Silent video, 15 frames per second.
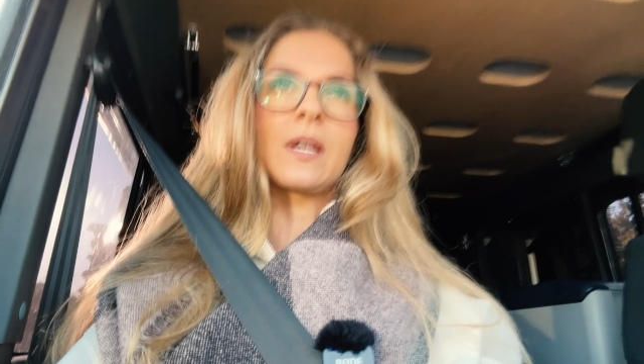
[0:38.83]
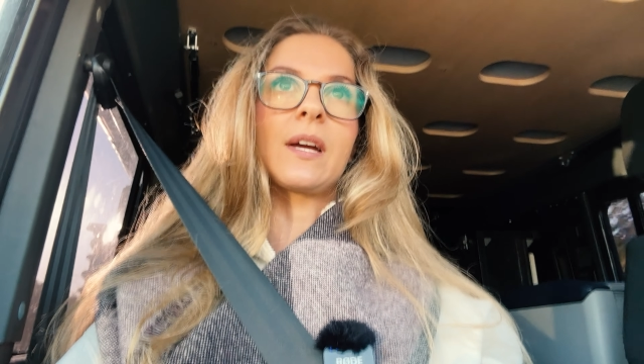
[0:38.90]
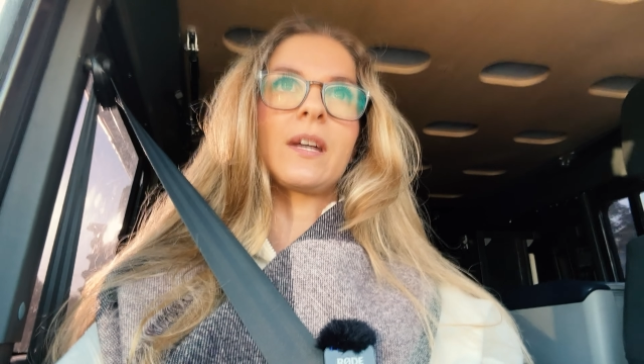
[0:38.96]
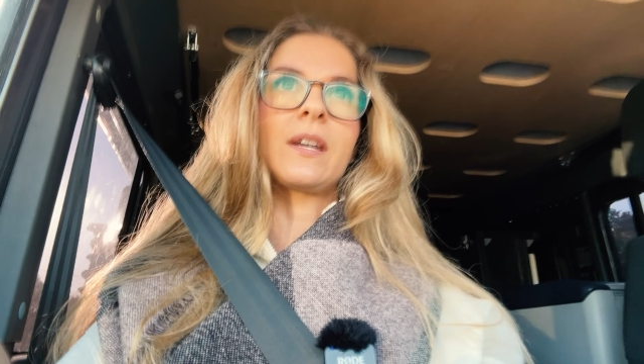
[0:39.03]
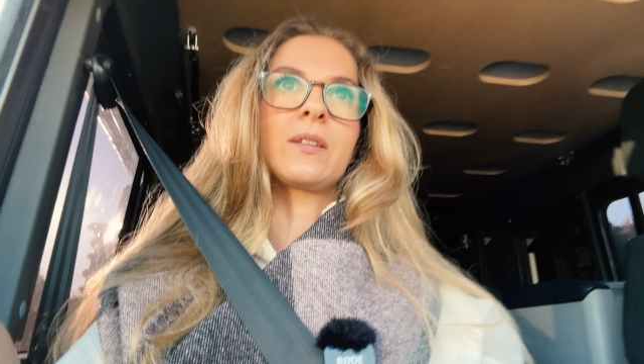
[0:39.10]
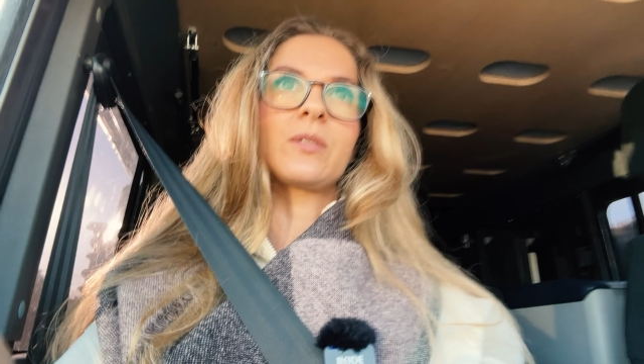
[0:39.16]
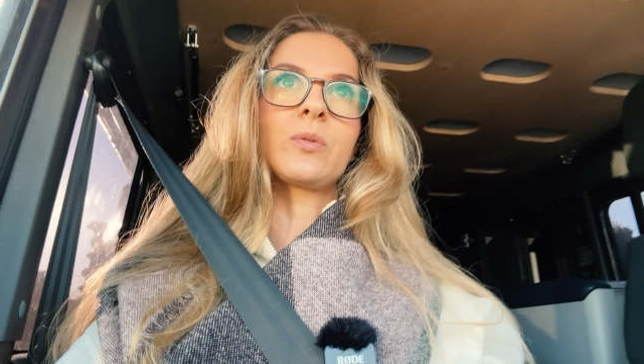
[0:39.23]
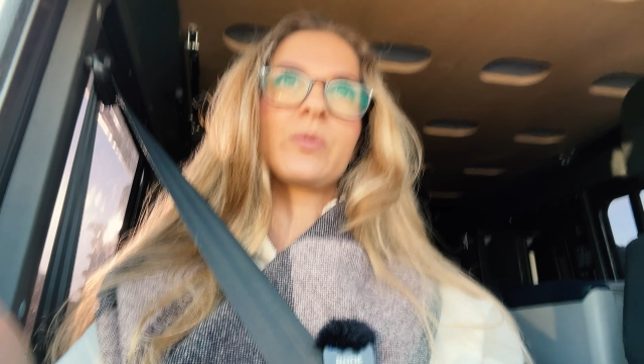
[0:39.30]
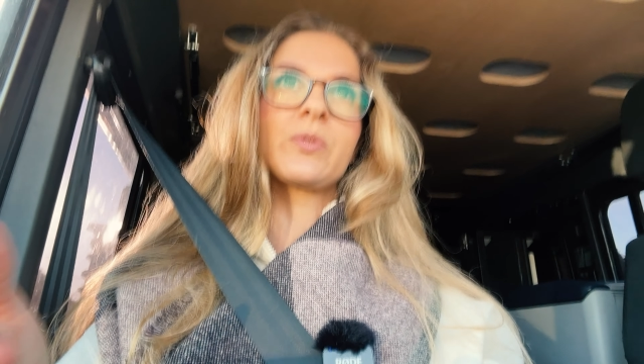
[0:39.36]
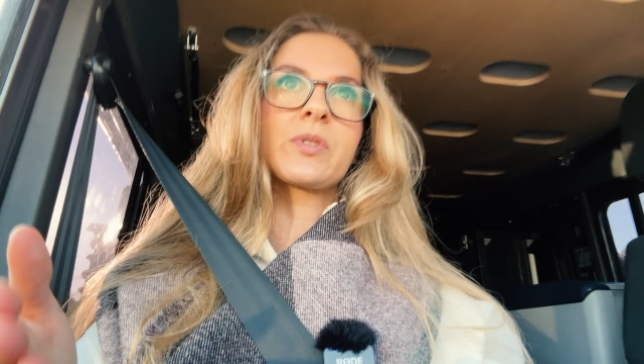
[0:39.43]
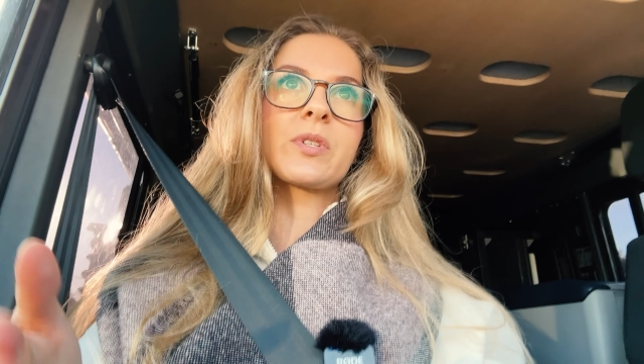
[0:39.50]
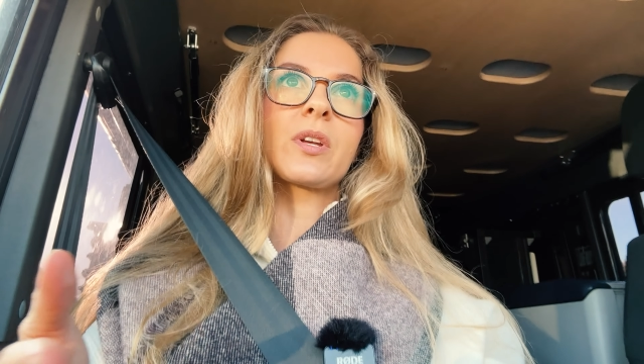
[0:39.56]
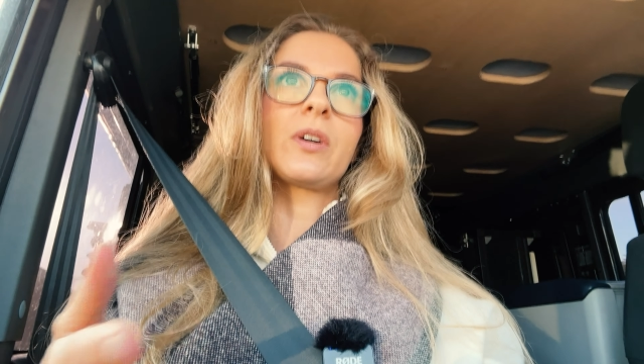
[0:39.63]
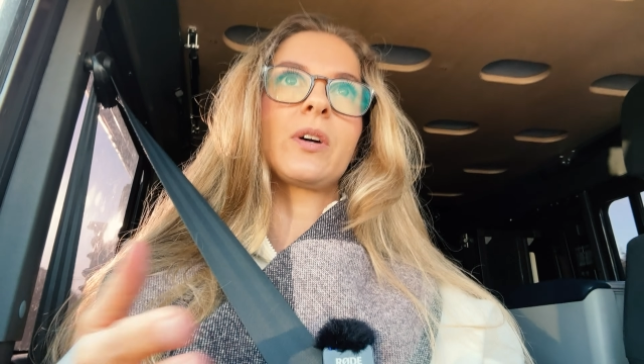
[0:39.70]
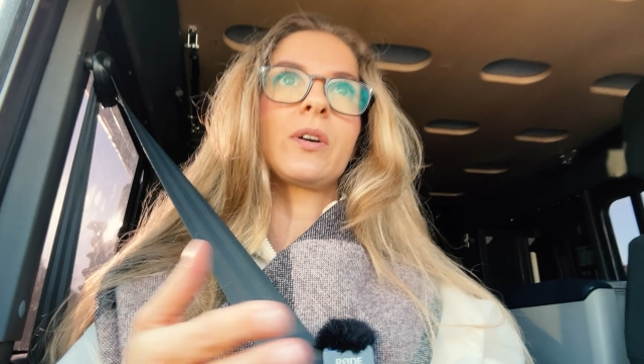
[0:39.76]
and
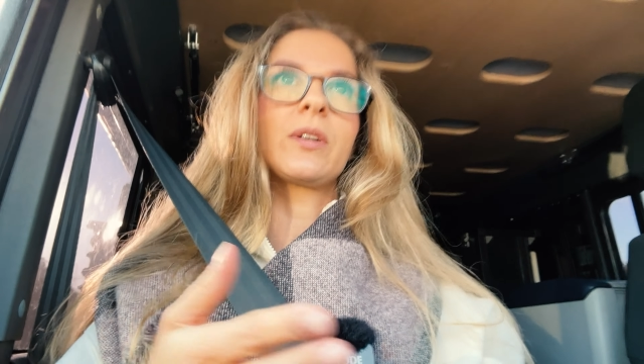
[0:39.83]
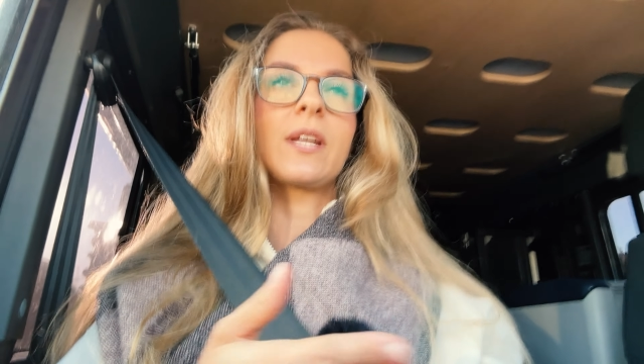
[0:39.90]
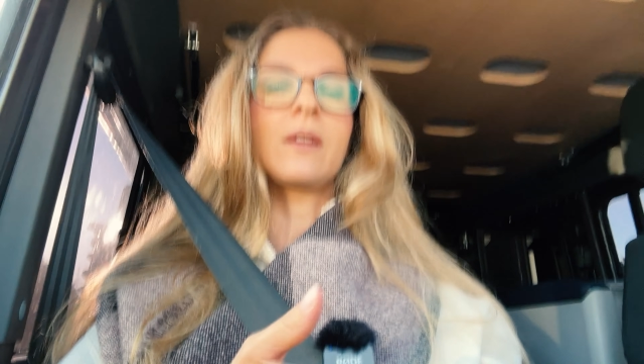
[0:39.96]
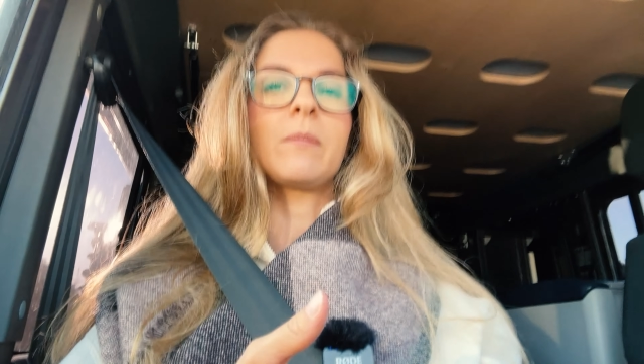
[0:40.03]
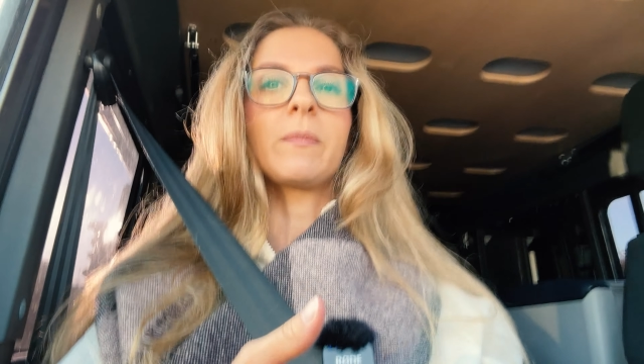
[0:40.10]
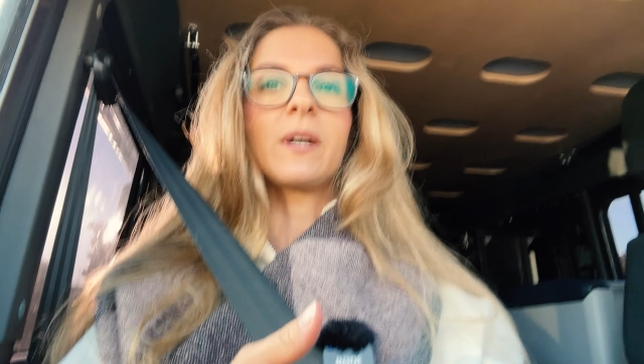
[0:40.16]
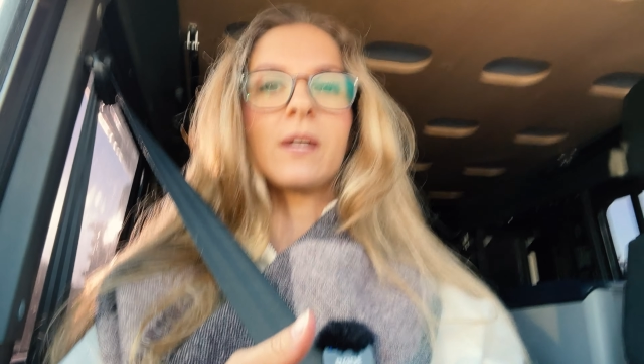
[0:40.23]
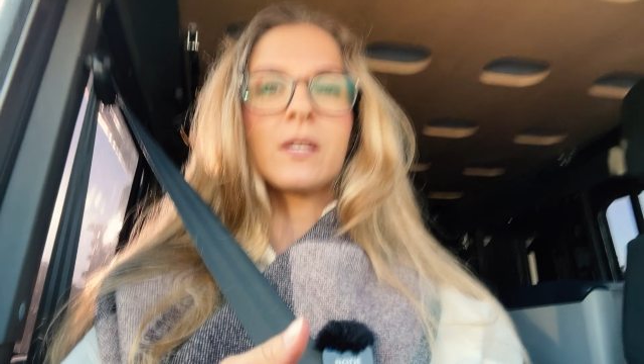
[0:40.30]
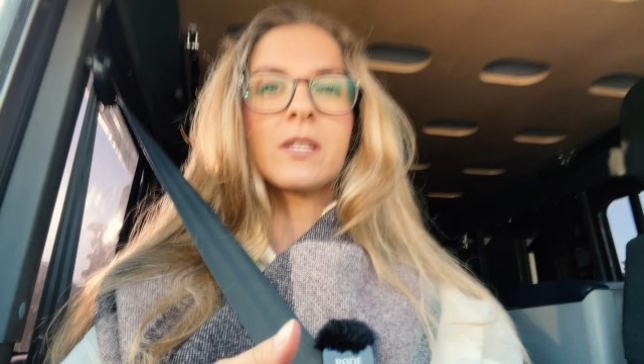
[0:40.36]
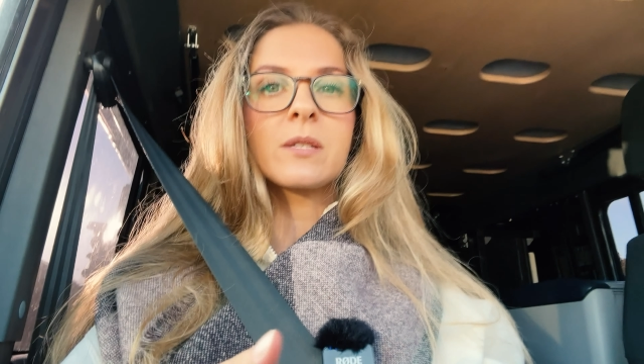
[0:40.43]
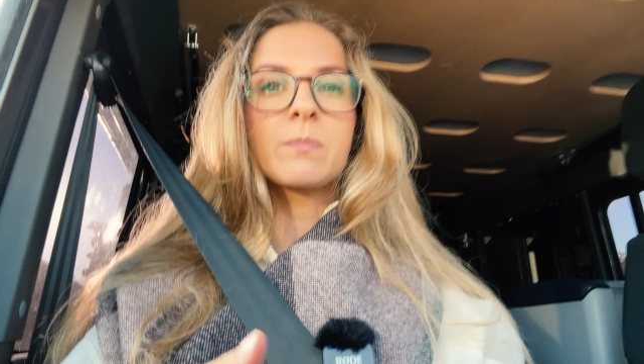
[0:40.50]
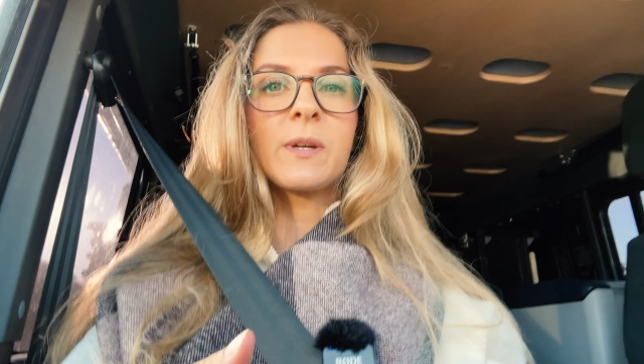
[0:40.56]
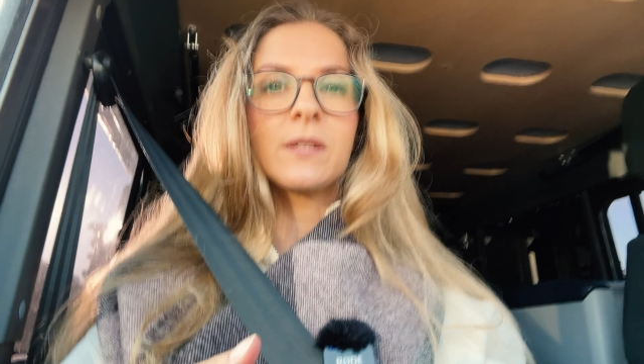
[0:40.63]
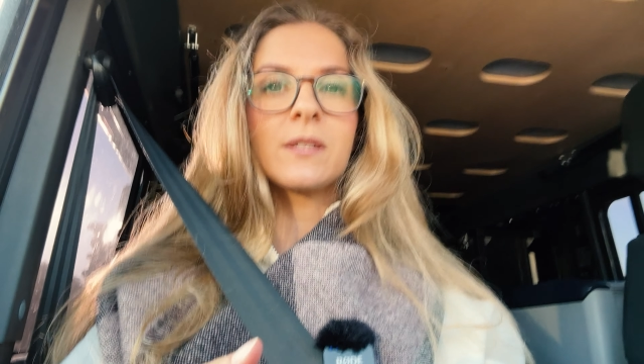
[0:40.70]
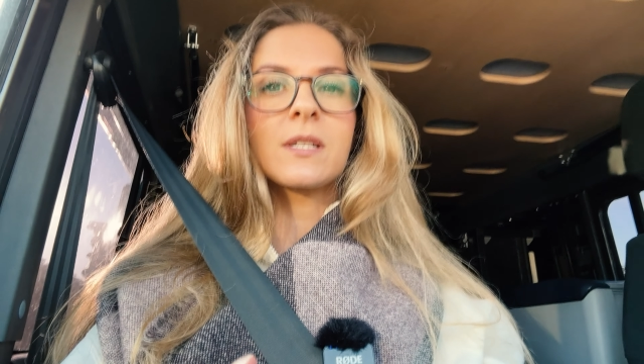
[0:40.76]
also that my
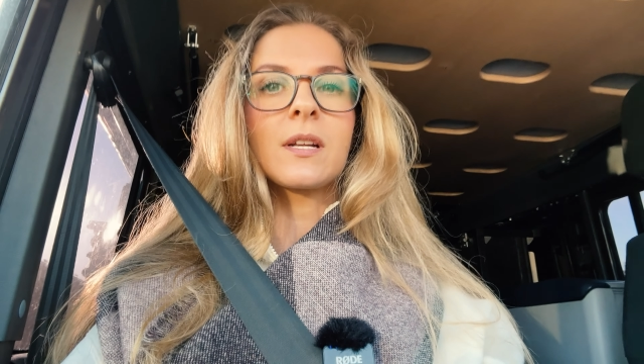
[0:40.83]
husband